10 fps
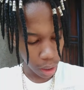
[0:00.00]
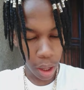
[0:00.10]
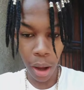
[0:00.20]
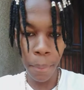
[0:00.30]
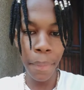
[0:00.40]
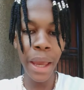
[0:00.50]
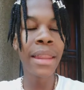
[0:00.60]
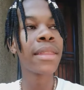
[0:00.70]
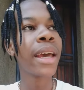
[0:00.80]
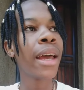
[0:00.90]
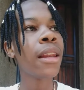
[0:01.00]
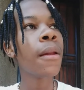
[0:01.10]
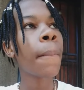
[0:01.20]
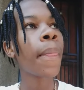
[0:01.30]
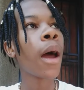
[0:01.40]
And then
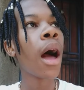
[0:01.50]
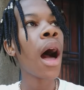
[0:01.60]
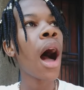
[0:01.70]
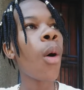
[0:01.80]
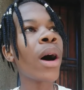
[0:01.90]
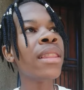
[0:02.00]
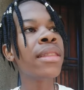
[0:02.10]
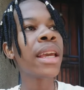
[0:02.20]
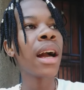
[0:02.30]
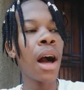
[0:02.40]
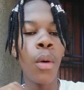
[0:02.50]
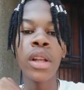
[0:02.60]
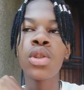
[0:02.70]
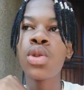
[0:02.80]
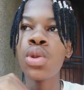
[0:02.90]
one thing I
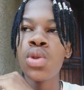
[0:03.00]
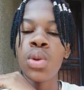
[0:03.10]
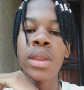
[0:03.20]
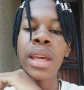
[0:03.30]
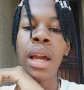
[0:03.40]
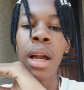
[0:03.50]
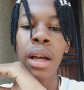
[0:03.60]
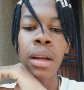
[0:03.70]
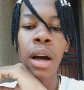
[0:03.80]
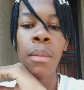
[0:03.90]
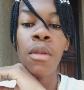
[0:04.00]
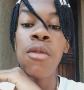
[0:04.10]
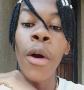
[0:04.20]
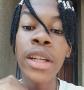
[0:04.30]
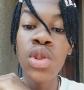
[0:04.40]
want you to think
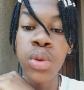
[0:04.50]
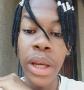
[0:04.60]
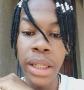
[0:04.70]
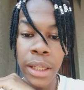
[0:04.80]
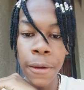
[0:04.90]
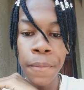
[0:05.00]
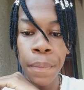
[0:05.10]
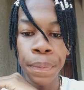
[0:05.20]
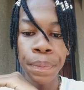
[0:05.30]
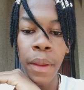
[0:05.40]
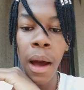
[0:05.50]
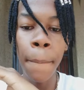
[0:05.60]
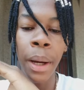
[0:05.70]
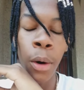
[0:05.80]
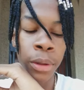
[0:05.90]
forex trading
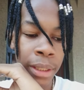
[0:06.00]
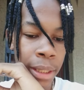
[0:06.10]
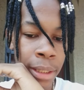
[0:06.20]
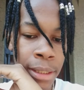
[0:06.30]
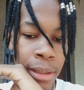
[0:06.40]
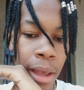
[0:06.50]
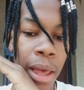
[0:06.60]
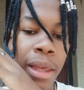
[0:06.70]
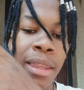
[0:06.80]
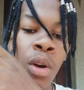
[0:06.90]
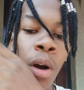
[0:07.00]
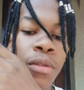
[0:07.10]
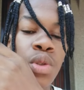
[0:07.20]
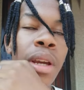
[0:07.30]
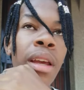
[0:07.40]
about is think of
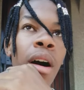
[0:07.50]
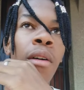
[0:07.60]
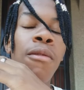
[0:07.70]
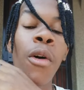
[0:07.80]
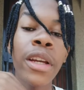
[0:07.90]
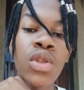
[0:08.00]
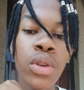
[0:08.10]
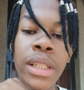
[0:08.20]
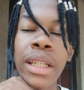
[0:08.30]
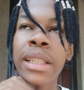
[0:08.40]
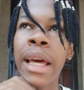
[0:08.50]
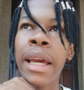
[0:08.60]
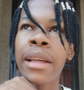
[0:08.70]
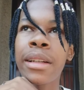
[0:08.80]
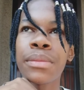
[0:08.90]
forex trading
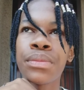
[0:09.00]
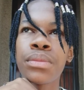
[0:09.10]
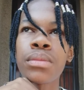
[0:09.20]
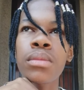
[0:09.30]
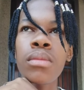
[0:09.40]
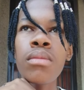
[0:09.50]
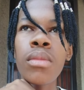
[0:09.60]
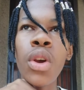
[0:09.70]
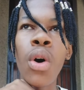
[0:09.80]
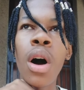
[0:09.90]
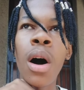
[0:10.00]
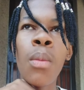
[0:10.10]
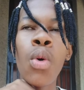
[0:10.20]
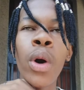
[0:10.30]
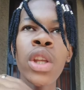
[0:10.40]
like
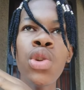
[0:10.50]
when